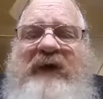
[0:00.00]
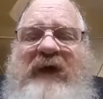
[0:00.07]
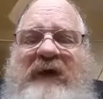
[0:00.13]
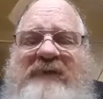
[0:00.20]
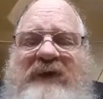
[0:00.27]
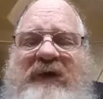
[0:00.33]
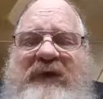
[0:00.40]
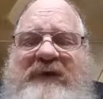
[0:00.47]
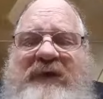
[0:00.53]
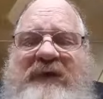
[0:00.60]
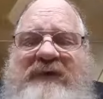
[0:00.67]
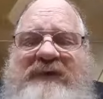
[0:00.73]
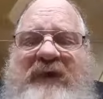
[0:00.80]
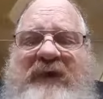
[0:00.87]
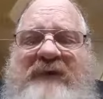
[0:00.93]
live right
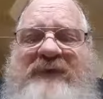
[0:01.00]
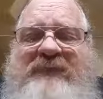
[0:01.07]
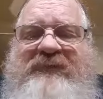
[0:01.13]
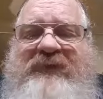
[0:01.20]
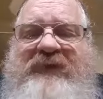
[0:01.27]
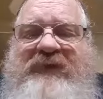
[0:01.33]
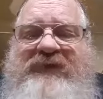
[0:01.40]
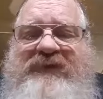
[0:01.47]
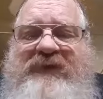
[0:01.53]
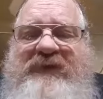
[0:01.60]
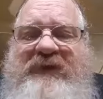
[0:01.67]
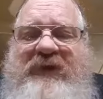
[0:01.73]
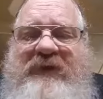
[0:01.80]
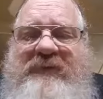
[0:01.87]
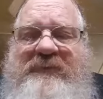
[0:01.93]
now, David, Felicia, and
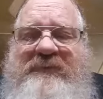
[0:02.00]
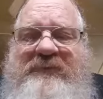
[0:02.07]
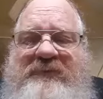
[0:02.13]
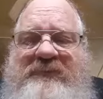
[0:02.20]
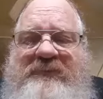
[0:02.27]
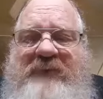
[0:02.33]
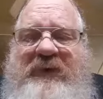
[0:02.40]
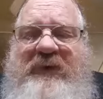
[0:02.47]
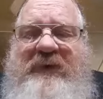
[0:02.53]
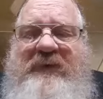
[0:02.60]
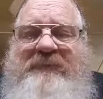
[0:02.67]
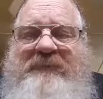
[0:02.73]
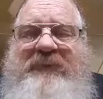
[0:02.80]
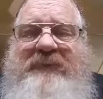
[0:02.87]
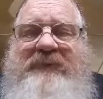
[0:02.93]
the other uh,
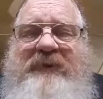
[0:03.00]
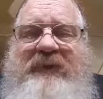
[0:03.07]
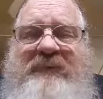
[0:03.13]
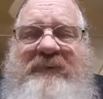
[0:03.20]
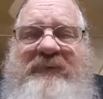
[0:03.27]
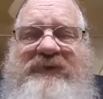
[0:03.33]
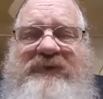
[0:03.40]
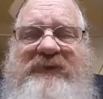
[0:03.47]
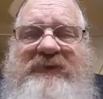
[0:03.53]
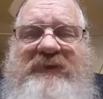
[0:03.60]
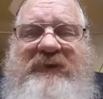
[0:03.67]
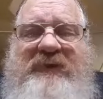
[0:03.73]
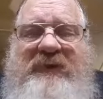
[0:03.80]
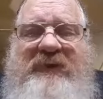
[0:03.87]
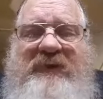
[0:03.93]
people that I mentioned,
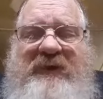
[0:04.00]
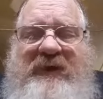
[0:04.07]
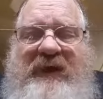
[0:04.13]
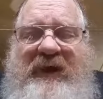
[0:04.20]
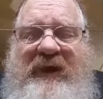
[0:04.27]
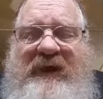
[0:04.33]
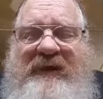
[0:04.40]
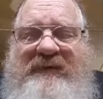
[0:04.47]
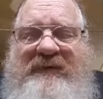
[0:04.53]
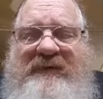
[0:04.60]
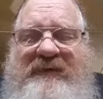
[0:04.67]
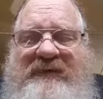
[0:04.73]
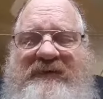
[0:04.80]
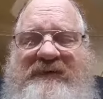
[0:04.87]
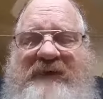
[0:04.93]
uh,
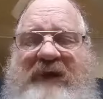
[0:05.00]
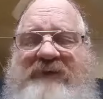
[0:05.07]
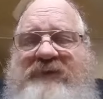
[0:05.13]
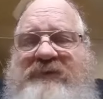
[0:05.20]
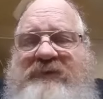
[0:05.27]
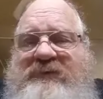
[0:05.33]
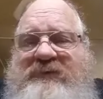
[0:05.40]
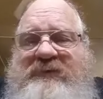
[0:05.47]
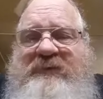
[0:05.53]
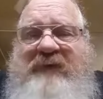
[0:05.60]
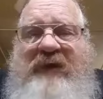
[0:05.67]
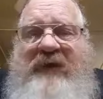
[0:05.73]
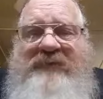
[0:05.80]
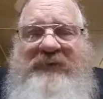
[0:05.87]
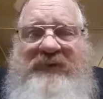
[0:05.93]
stay tuned.
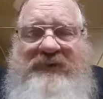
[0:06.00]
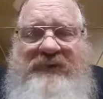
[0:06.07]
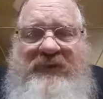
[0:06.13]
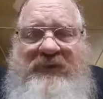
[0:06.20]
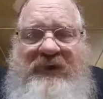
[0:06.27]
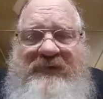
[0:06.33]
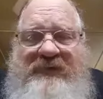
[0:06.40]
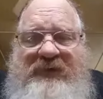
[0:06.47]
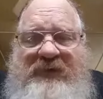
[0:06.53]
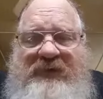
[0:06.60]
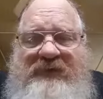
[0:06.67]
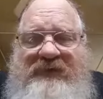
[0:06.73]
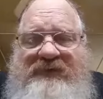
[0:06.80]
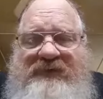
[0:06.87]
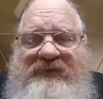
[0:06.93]
I'll be doing other
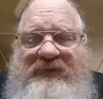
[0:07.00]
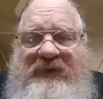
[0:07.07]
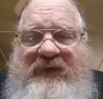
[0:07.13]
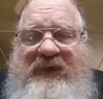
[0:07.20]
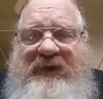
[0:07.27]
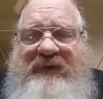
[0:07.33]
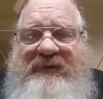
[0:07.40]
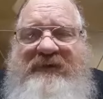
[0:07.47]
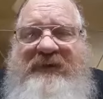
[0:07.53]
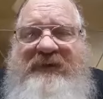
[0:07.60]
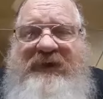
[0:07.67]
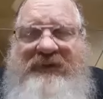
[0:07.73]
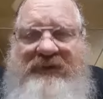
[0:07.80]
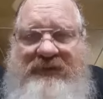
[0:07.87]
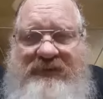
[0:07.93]
videos. And
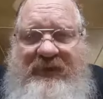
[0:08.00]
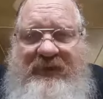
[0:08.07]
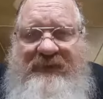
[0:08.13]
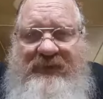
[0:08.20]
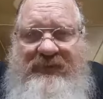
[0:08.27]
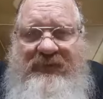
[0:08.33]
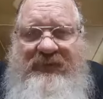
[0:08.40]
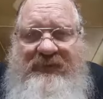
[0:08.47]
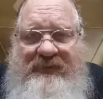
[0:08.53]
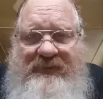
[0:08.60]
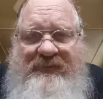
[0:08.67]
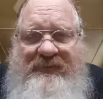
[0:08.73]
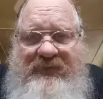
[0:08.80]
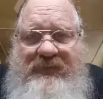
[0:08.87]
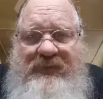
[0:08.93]
thank you, everyone,
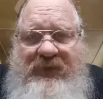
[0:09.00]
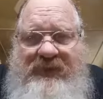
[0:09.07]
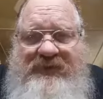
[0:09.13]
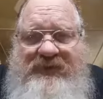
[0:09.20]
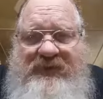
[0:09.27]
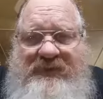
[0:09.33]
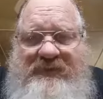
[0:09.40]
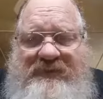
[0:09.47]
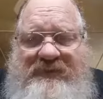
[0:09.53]
for watching.